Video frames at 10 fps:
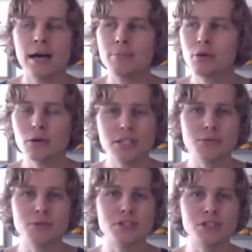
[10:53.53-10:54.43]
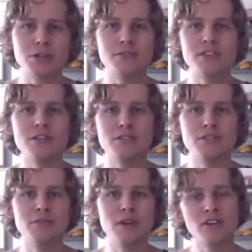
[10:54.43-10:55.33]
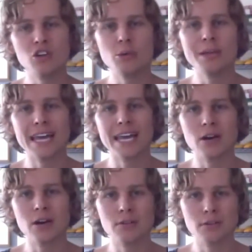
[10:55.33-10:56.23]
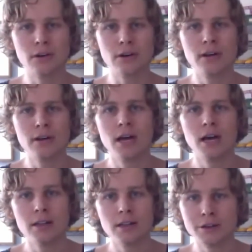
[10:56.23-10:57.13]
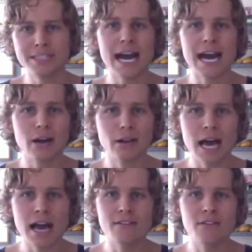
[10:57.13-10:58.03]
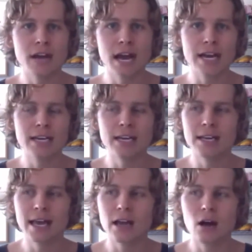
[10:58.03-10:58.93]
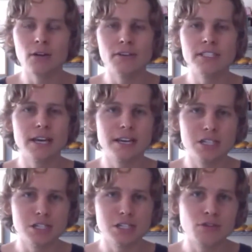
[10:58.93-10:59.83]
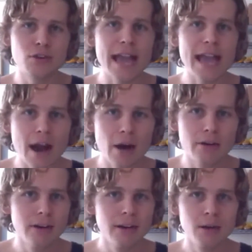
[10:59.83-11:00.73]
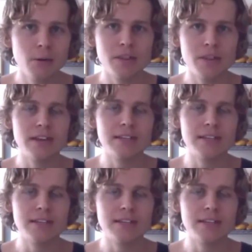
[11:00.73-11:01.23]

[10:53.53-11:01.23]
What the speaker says: protein reserves that you've accumulated over your entire life. You're not going to like all of a sudden just fry out within